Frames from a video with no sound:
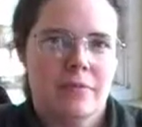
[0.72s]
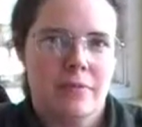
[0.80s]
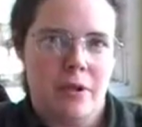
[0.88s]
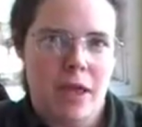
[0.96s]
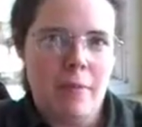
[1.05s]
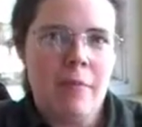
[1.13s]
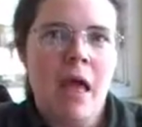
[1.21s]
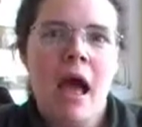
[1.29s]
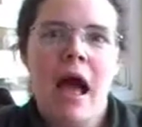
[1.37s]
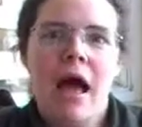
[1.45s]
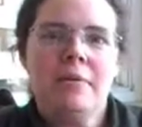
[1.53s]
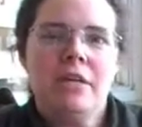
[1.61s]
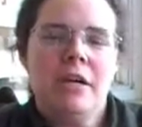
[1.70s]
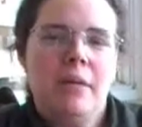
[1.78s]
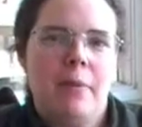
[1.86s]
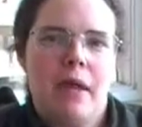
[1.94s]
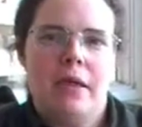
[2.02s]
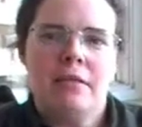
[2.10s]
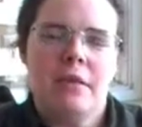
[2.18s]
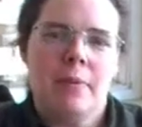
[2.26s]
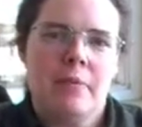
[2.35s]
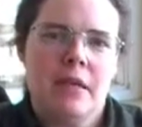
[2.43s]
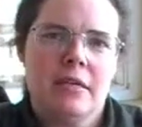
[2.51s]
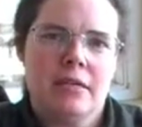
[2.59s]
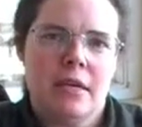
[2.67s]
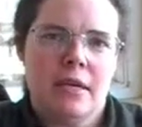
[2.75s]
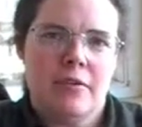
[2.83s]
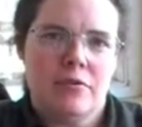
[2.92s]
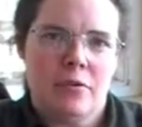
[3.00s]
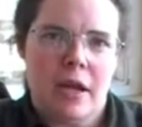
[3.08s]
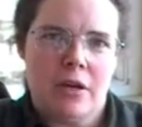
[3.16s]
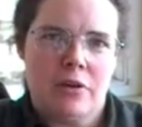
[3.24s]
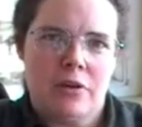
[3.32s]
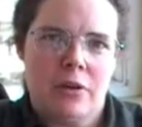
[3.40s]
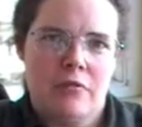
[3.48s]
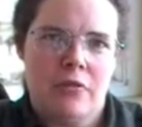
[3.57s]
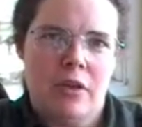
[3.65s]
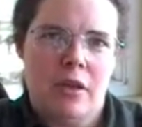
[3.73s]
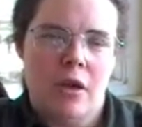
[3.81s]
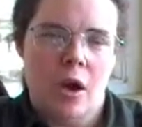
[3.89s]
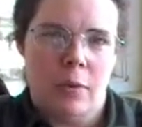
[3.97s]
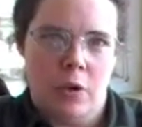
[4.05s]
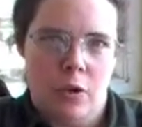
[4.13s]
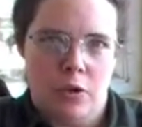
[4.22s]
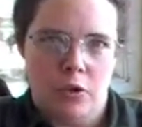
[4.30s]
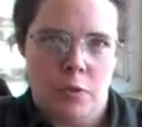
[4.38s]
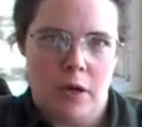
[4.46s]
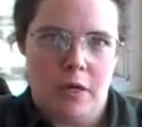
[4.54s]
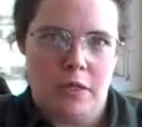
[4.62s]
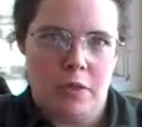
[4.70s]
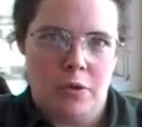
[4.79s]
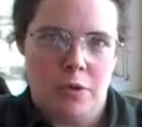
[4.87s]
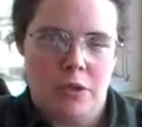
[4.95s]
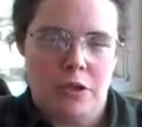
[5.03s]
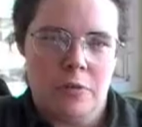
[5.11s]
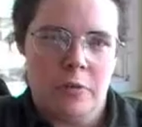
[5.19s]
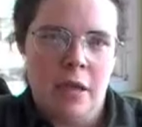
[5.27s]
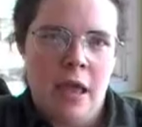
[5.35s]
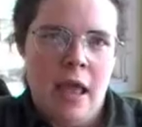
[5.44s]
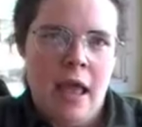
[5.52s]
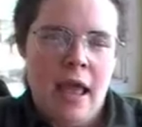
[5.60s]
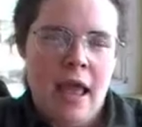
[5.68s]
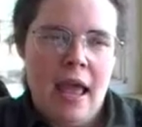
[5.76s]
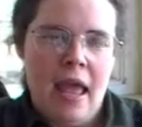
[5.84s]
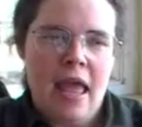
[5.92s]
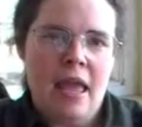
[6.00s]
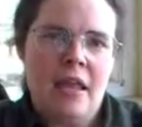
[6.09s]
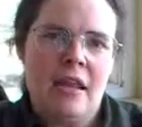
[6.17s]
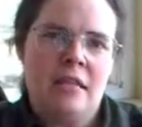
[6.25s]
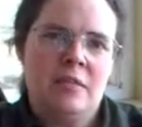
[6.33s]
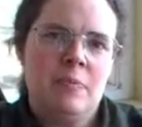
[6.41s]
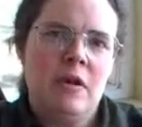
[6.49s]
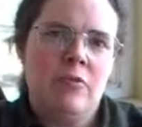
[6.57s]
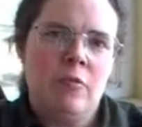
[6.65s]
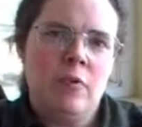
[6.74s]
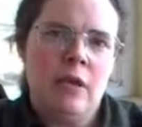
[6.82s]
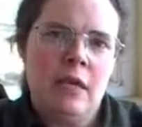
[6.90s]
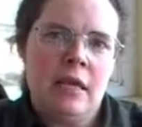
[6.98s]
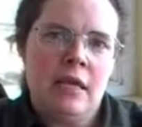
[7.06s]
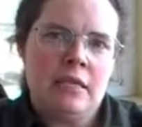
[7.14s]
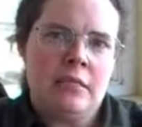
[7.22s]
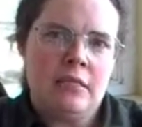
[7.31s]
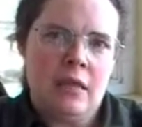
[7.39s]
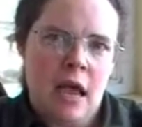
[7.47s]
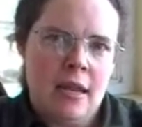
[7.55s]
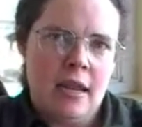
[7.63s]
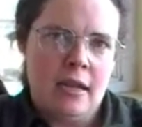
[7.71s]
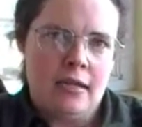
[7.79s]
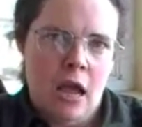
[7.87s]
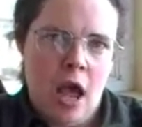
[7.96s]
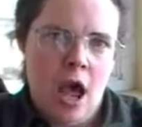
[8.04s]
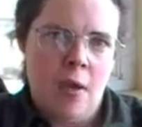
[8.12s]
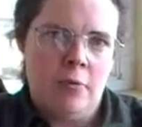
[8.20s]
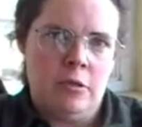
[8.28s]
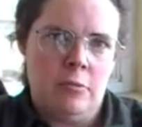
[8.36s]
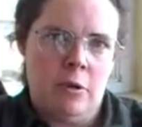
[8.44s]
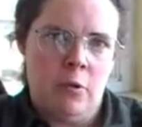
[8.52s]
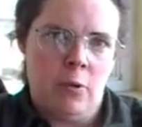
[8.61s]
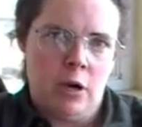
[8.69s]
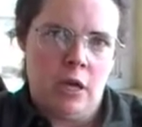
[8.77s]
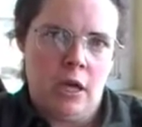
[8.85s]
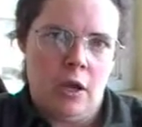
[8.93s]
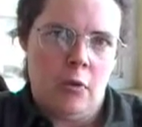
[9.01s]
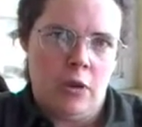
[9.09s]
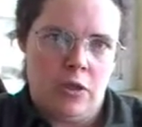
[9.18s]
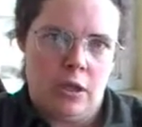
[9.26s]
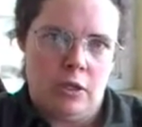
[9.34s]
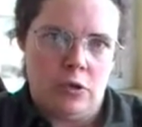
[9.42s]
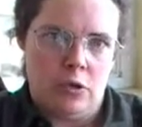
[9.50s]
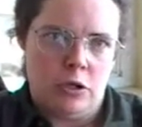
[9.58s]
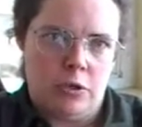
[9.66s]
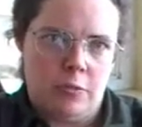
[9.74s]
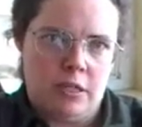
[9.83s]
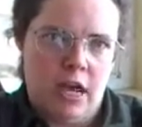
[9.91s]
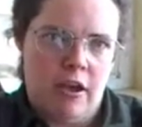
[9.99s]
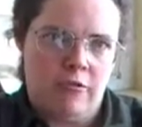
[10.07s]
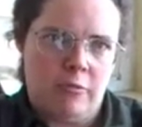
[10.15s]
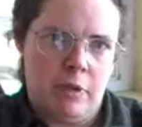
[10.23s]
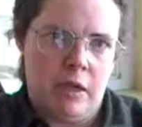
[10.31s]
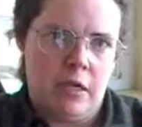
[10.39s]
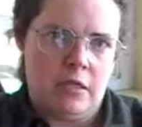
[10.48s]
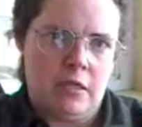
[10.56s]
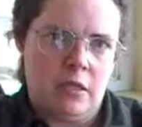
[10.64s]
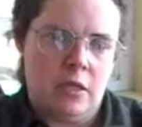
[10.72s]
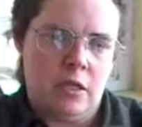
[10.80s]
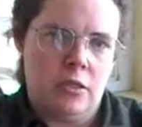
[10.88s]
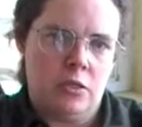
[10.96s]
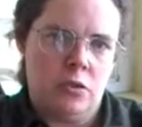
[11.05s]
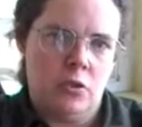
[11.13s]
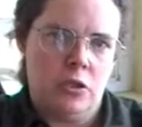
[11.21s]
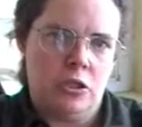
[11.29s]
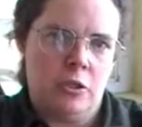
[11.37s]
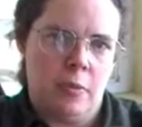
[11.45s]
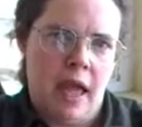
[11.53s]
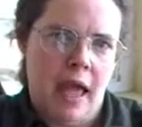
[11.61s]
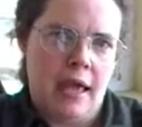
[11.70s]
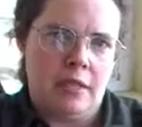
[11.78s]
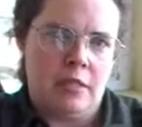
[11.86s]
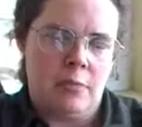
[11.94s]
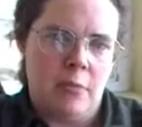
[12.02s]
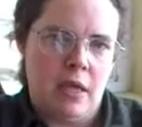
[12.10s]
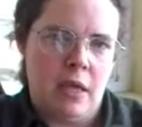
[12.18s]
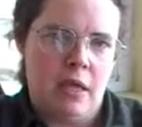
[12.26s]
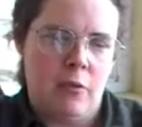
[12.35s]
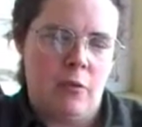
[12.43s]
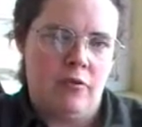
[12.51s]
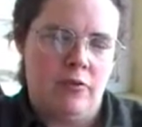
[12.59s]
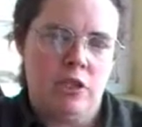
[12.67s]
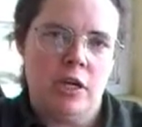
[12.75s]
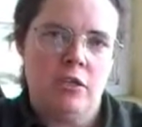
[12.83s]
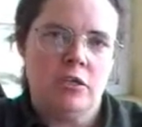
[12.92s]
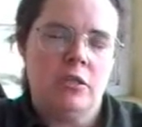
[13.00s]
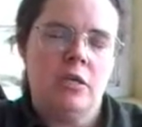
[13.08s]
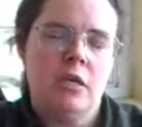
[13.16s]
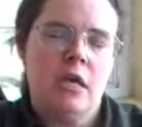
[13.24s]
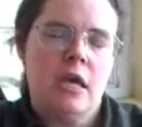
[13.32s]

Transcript: I'm Terri Bays. I'm the Executive Director of the Open Courseware Consortium, and it's been a really exciting time to be working with the consortium staff because the consortium has been, we've just